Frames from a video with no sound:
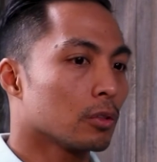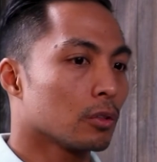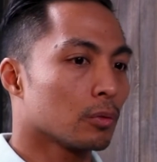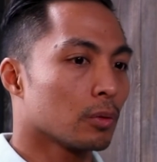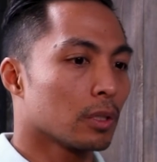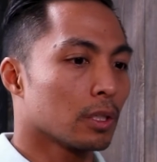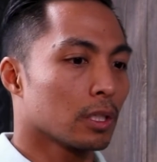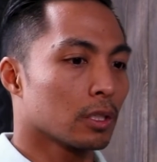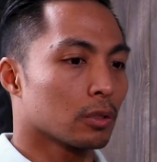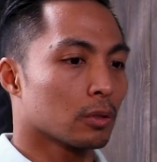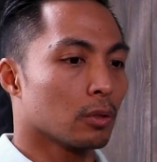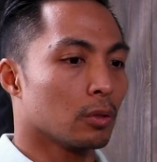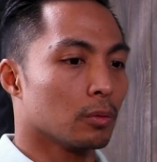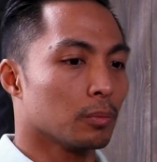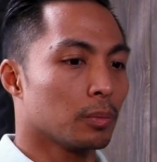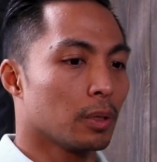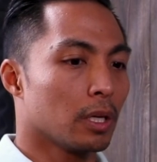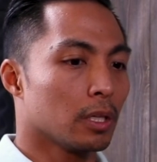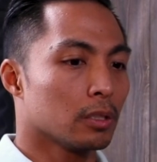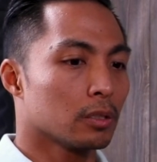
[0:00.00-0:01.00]
they're running at their
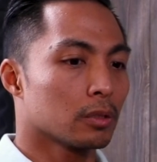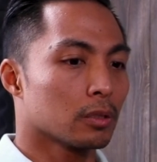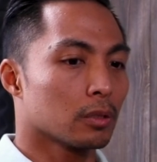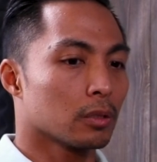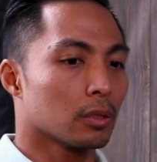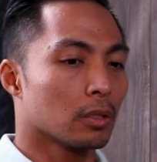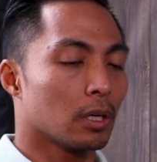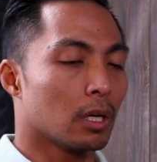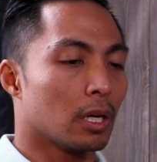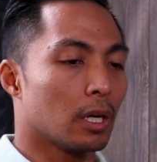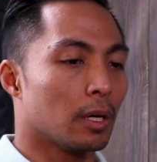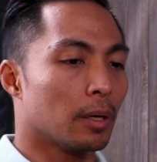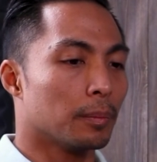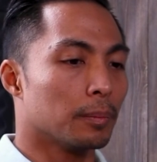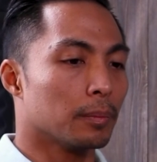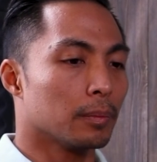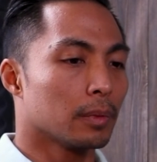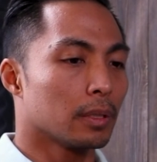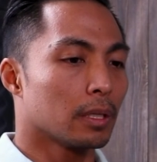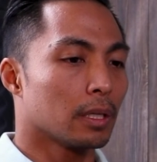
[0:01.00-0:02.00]
own pace,
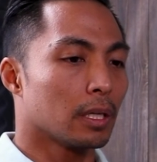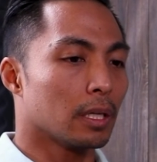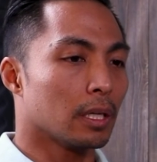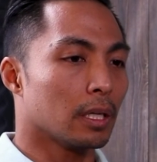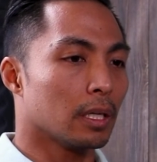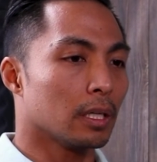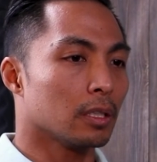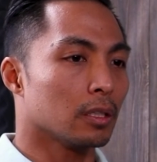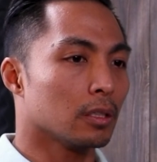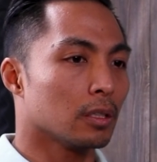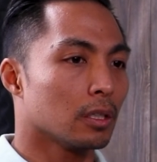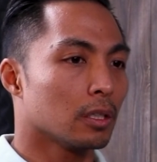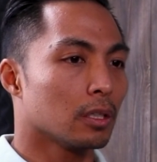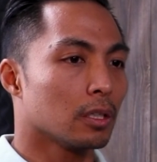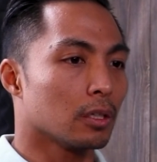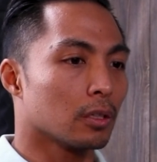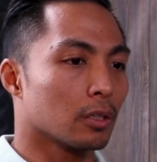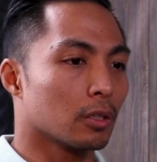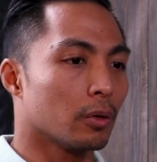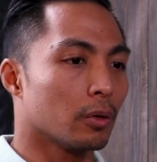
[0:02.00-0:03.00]
and they're